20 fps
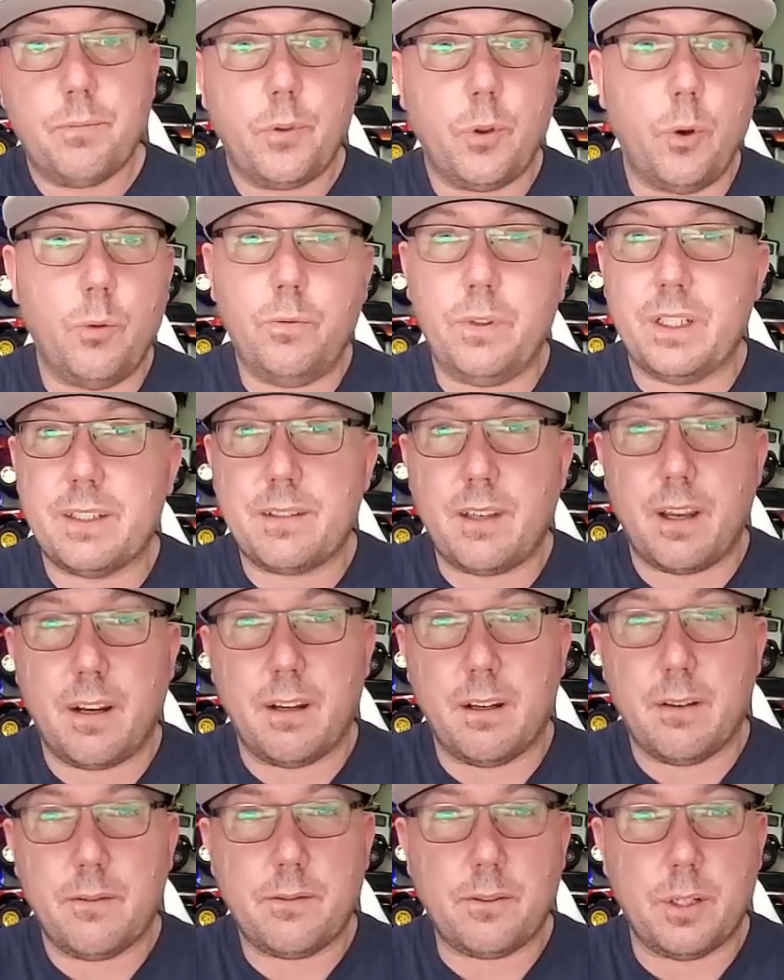Hopefully it's got
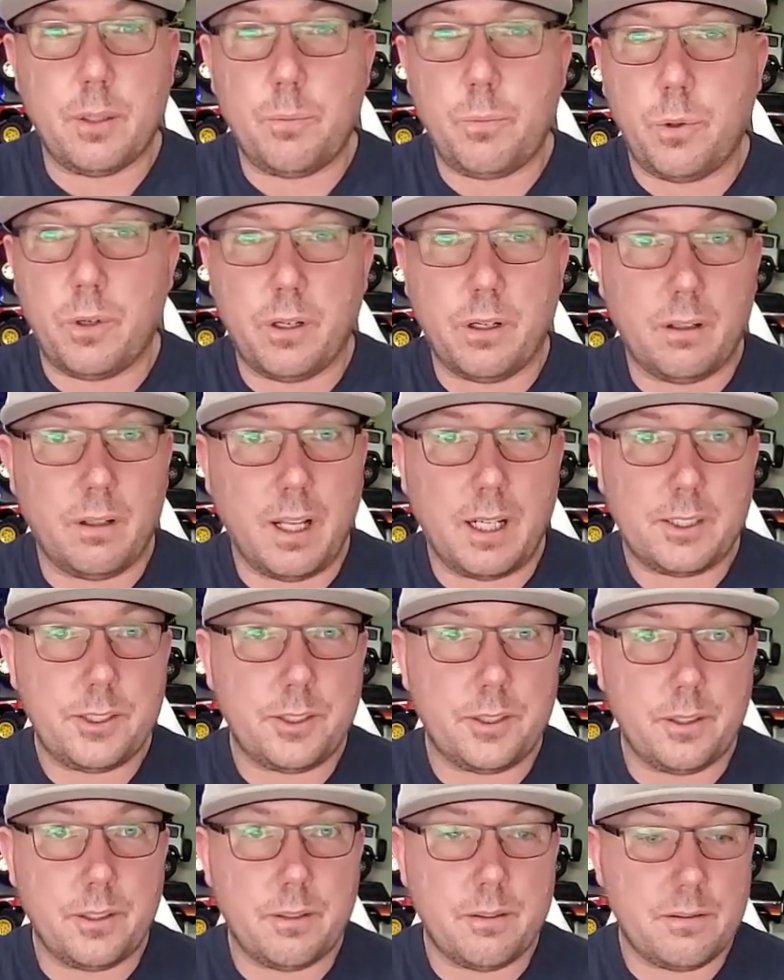enough grip where it'll
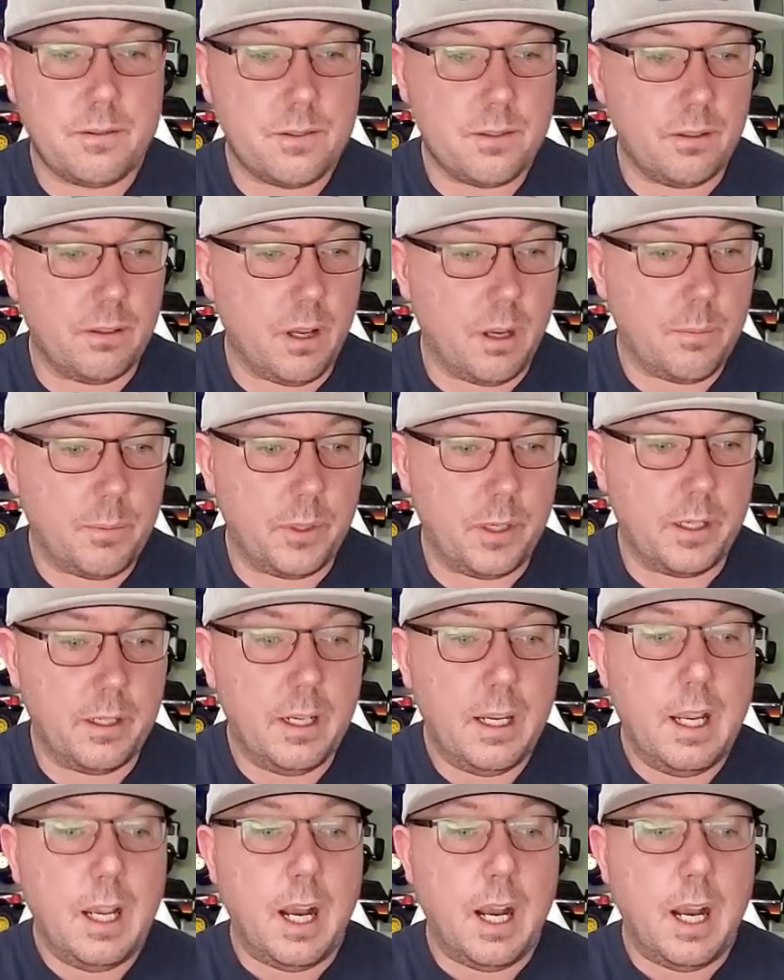actually still operate.